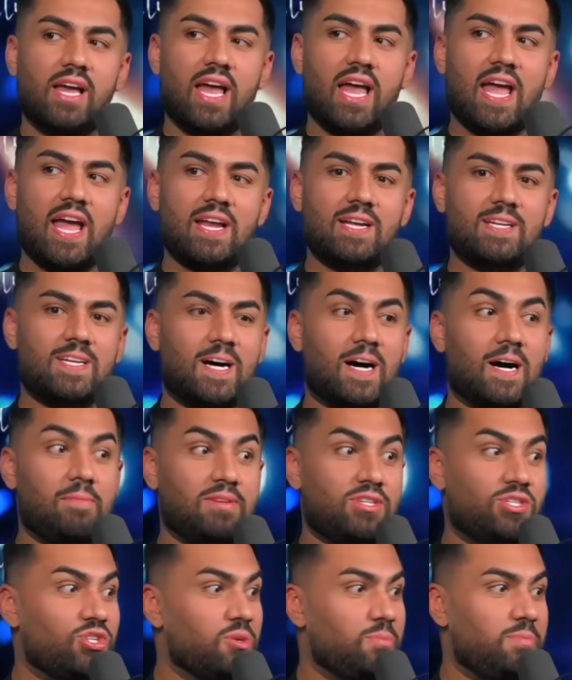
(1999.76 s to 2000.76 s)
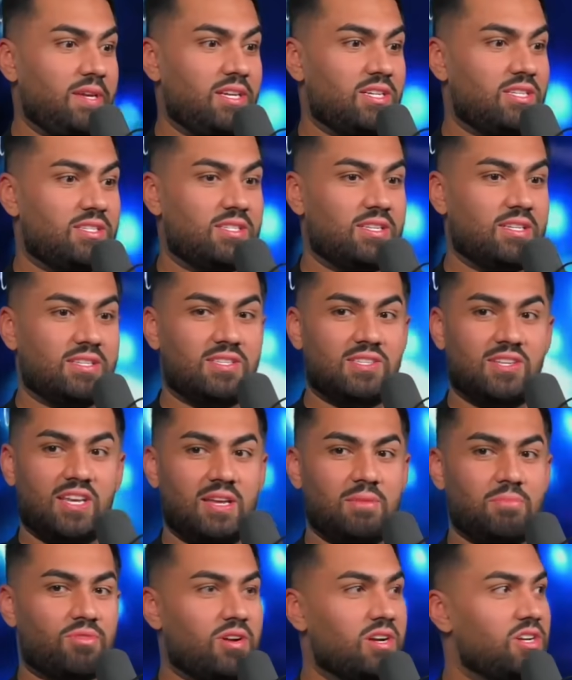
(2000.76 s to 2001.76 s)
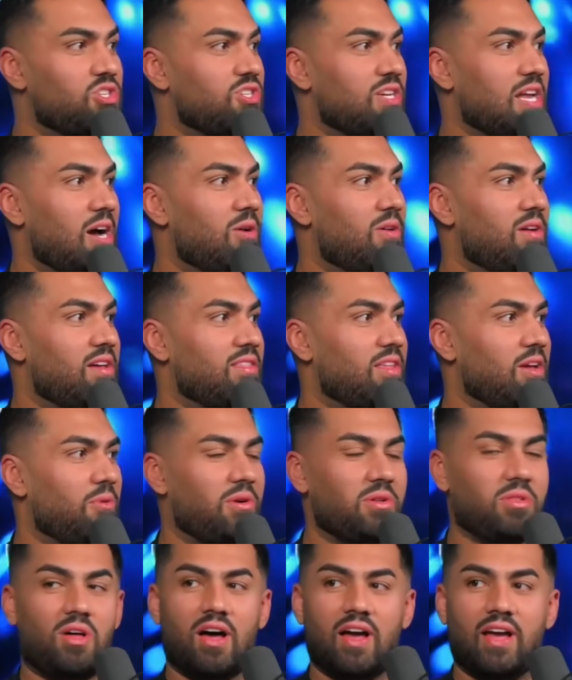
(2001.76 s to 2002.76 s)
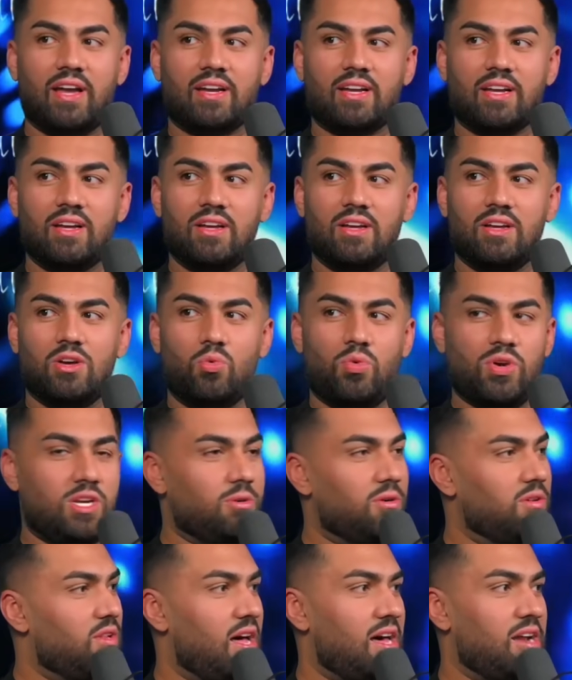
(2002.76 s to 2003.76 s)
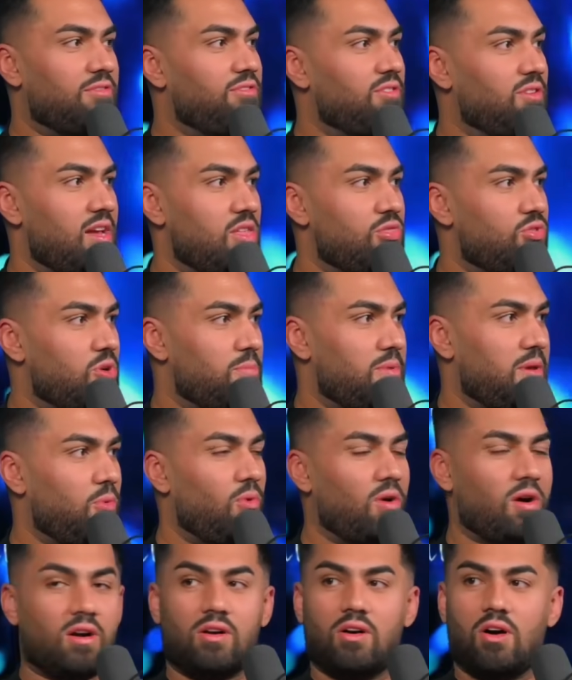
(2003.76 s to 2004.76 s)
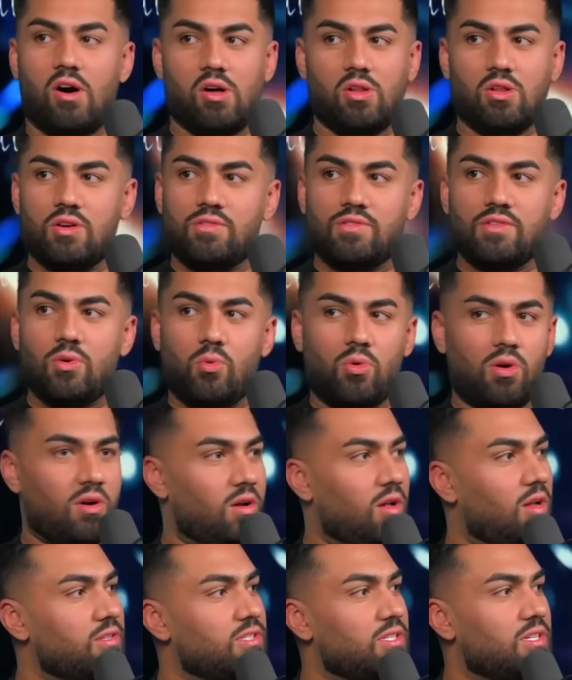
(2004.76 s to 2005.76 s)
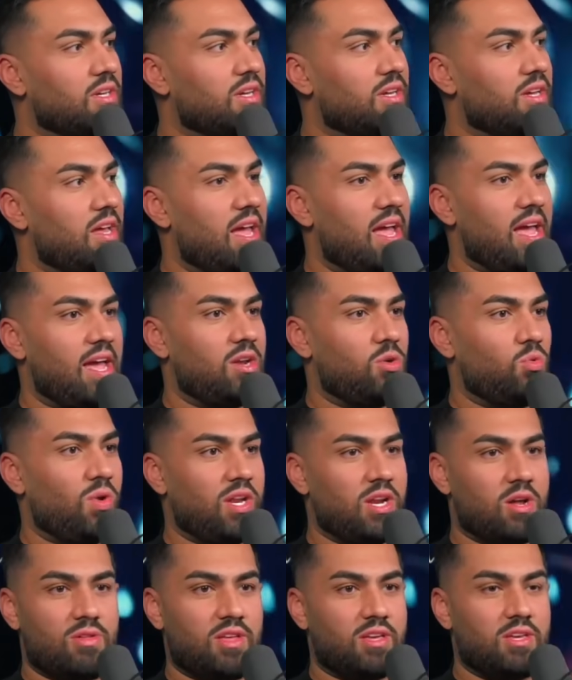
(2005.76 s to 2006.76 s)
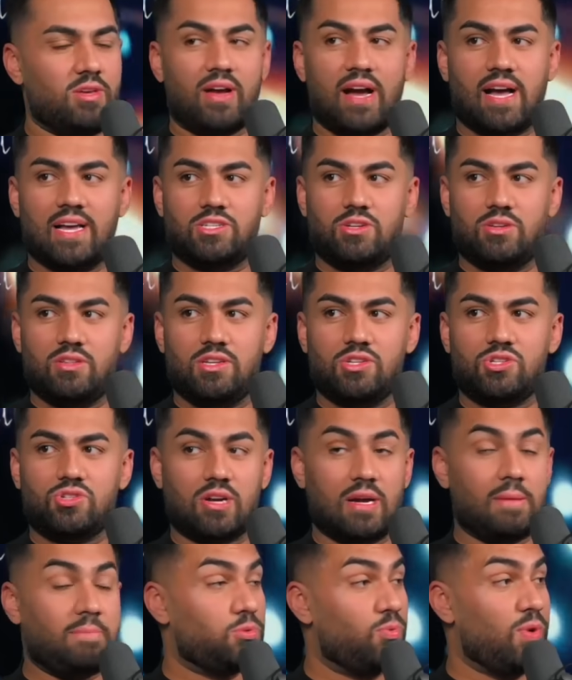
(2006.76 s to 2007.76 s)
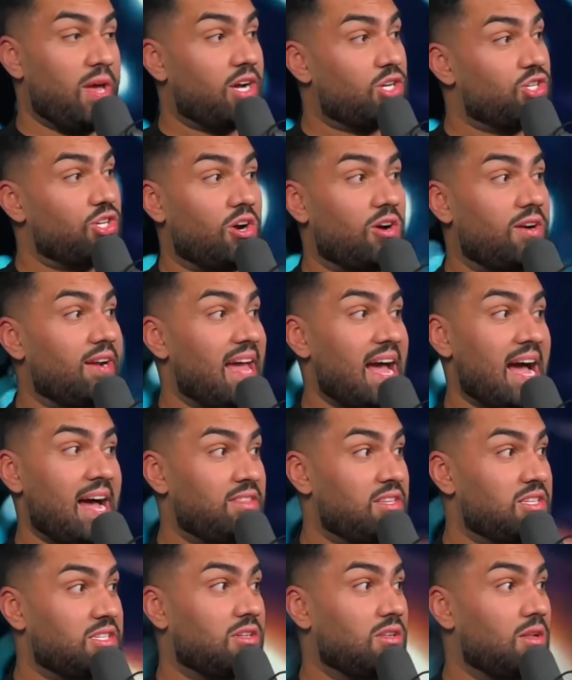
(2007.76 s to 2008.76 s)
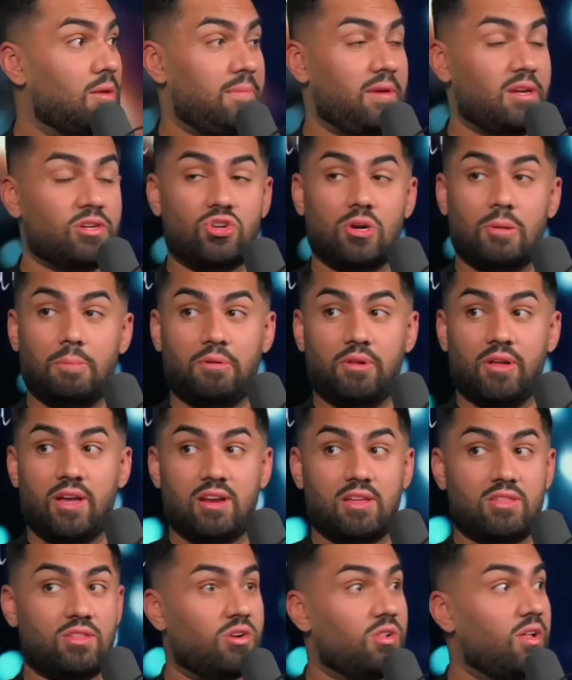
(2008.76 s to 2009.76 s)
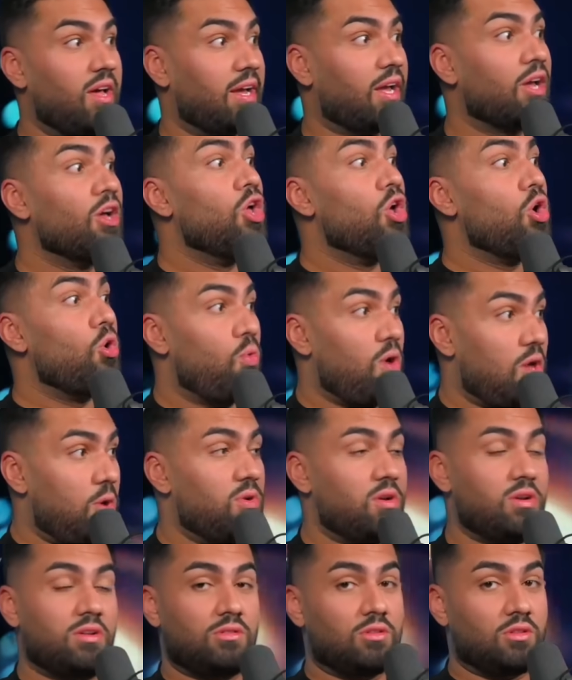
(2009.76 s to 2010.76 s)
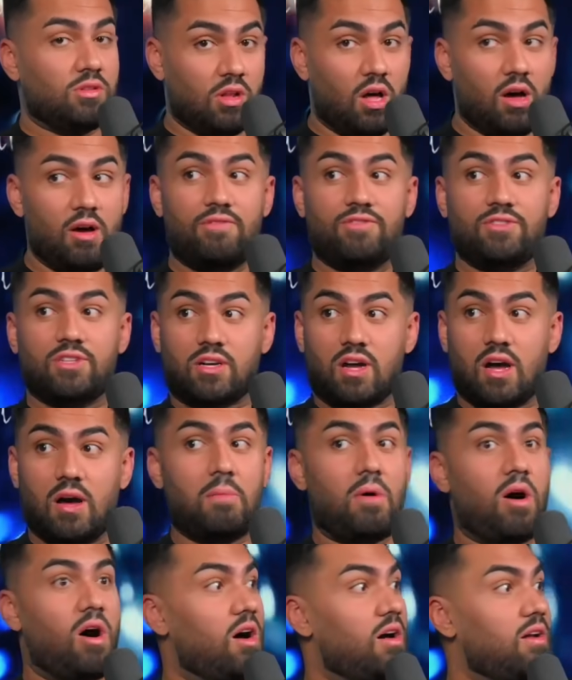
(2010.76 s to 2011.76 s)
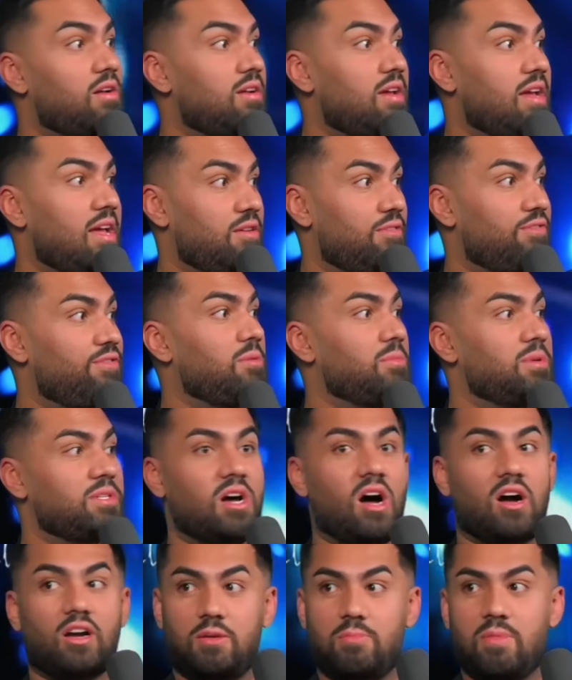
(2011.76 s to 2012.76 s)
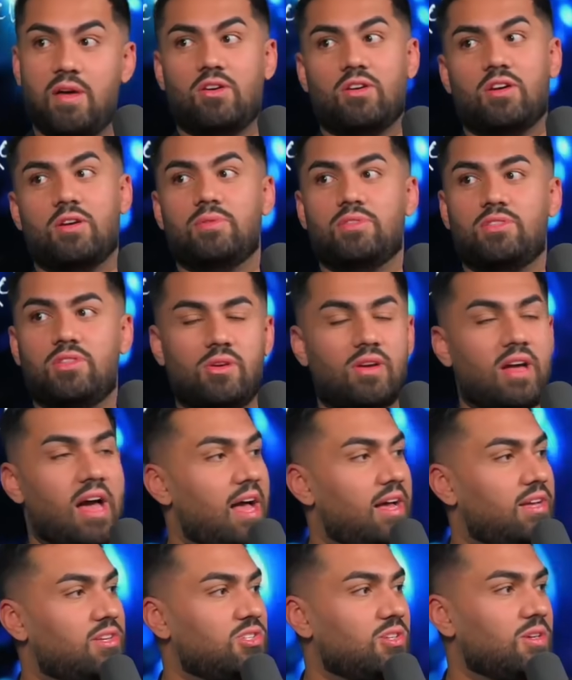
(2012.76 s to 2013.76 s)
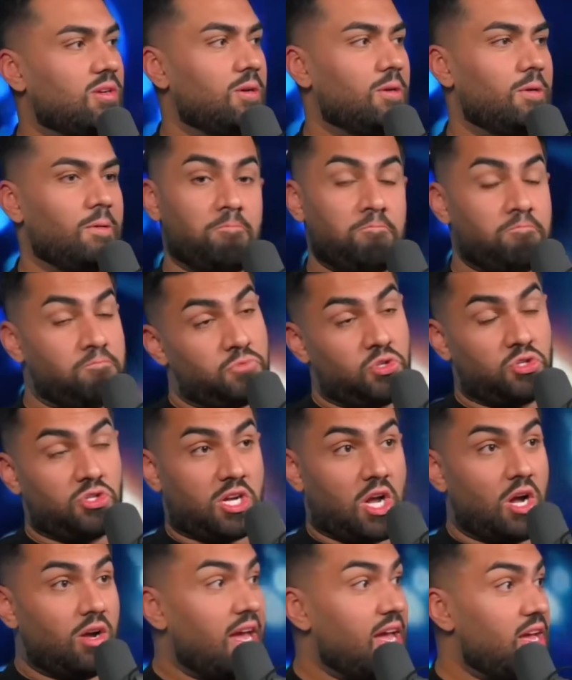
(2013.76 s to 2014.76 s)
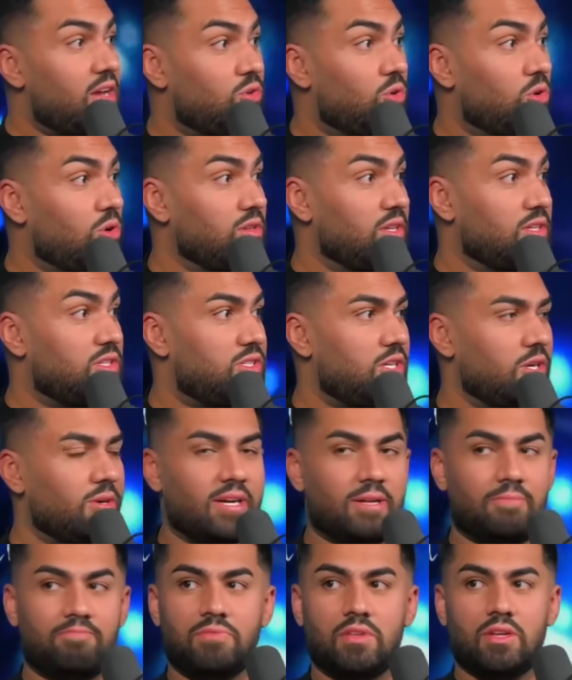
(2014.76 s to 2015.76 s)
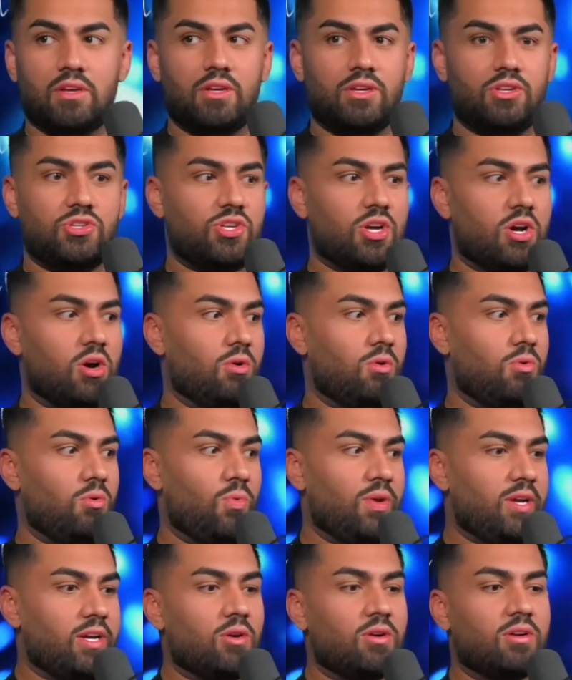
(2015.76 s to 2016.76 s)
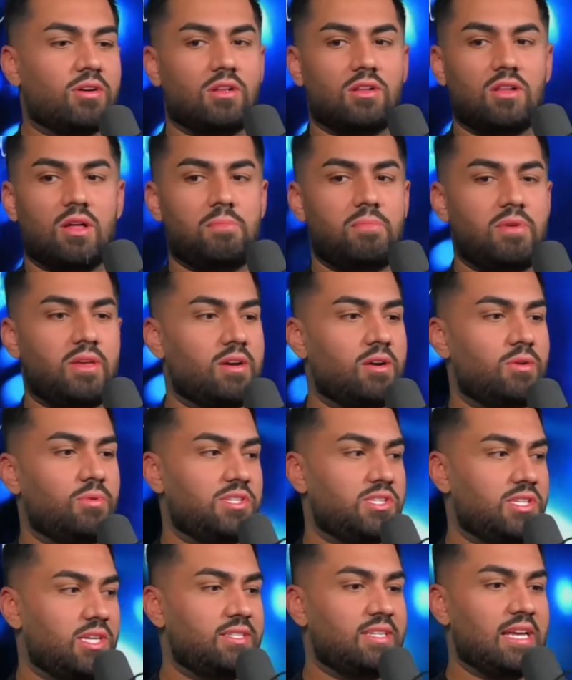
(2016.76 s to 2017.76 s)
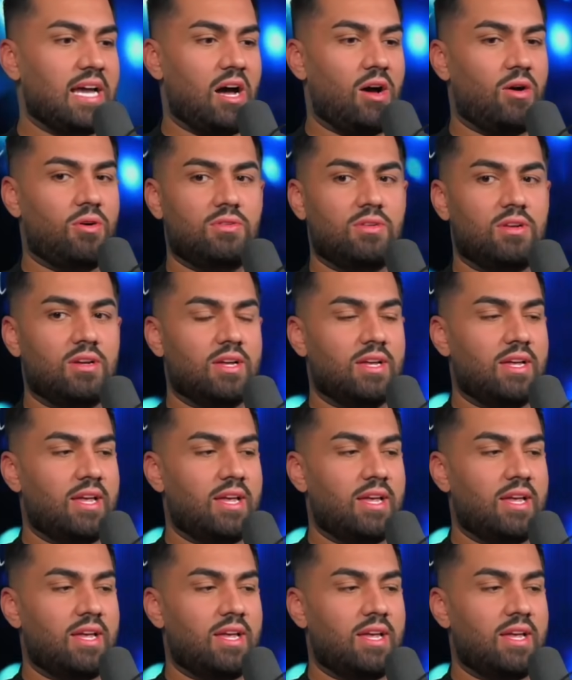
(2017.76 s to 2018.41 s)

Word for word: And uh, MrBeast's team reached out and mm-hmm. they were like, we do a lot of philanthropy work all over the world. And we know that you guys do these trips. We actually already had this Colombia trip planned. And they're mm-hmm. like, we would love to come on and yeah. film a documentary with you guys. Wow. So it's like, okay, cool. Let's do it. So we go to Colombia. We sit down.